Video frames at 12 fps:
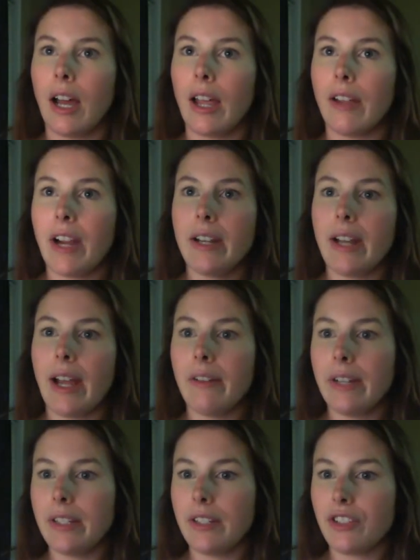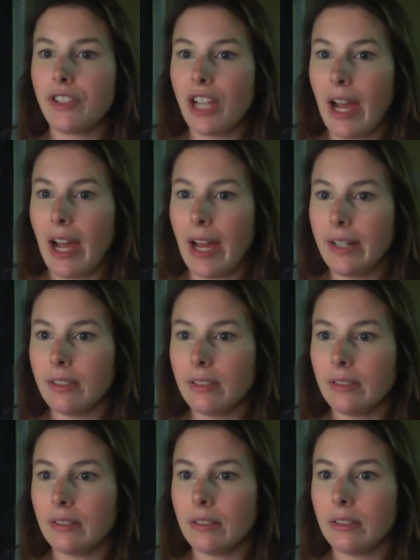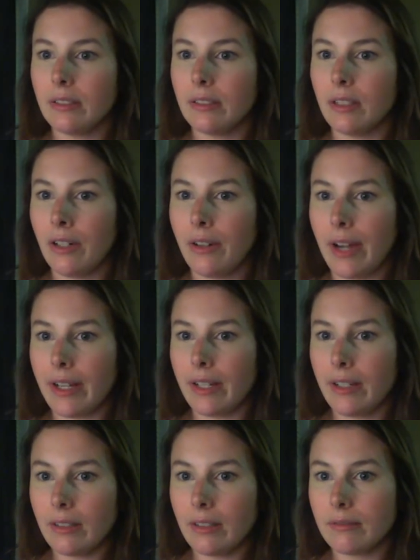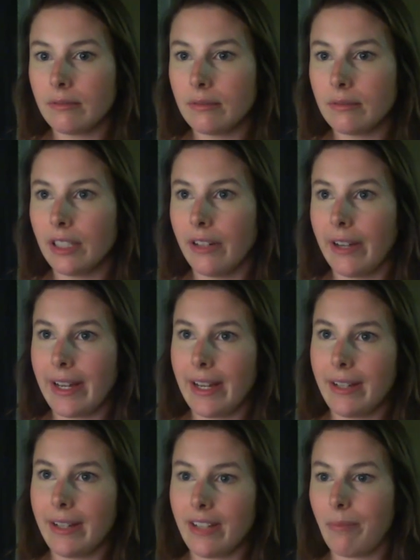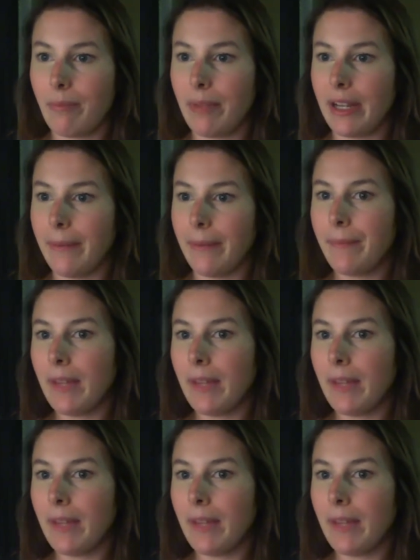right now in the chat, oh, I can, no, I can't type there.